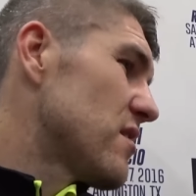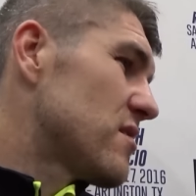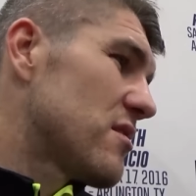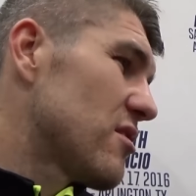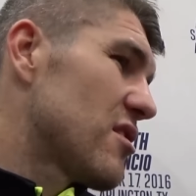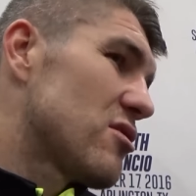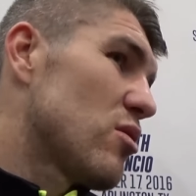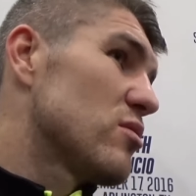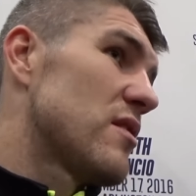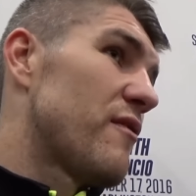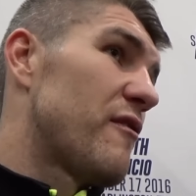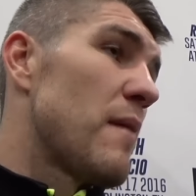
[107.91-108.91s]
It's a totally
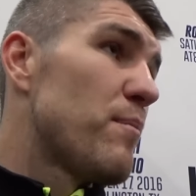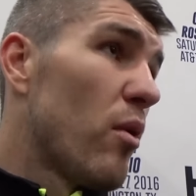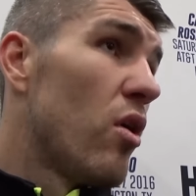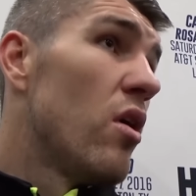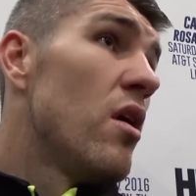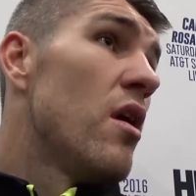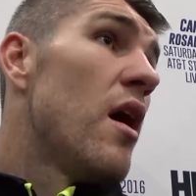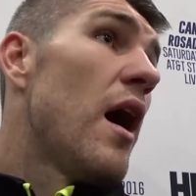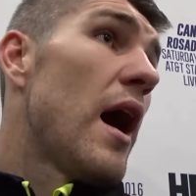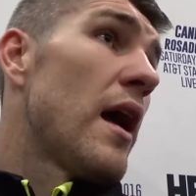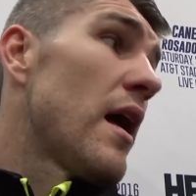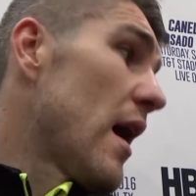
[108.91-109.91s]
different fight, but right,
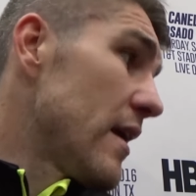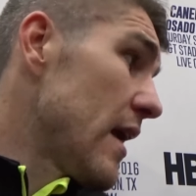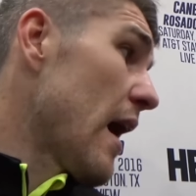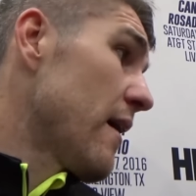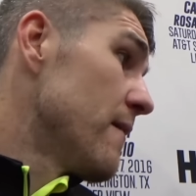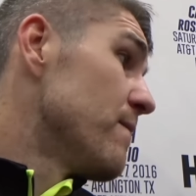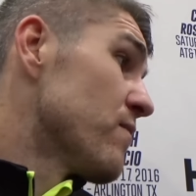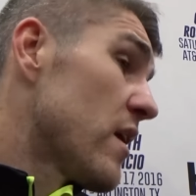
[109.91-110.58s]
just in general.